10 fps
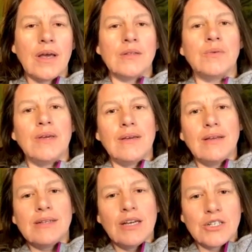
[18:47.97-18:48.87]
as we
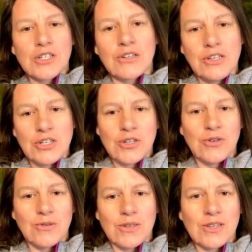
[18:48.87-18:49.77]
intentionally
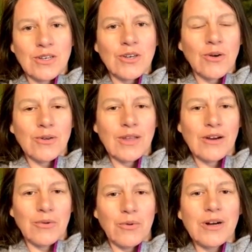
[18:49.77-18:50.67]
choose to go there
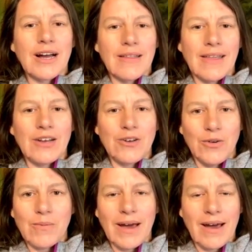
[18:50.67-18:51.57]
and work on that
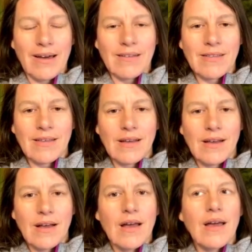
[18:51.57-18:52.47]
new
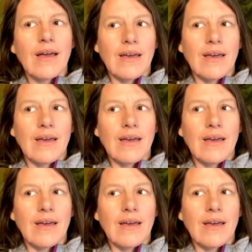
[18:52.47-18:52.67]
path,